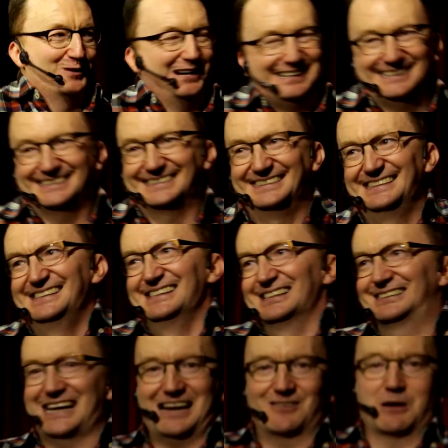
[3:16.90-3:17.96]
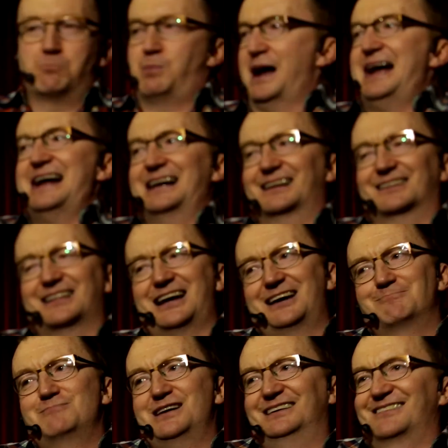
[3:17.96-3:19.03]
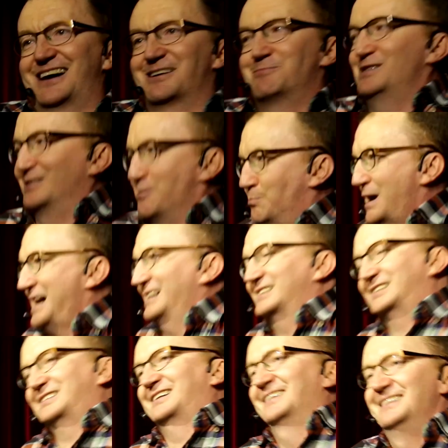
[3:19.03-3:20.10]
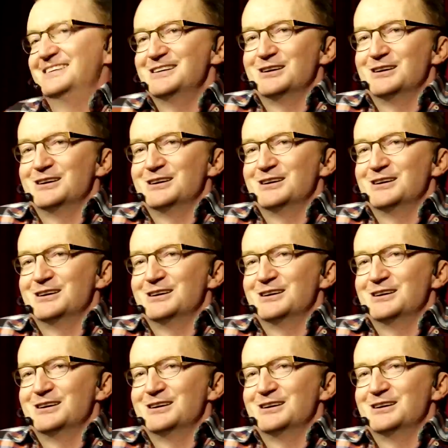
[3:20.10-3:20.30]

way down a path that may not have been the best.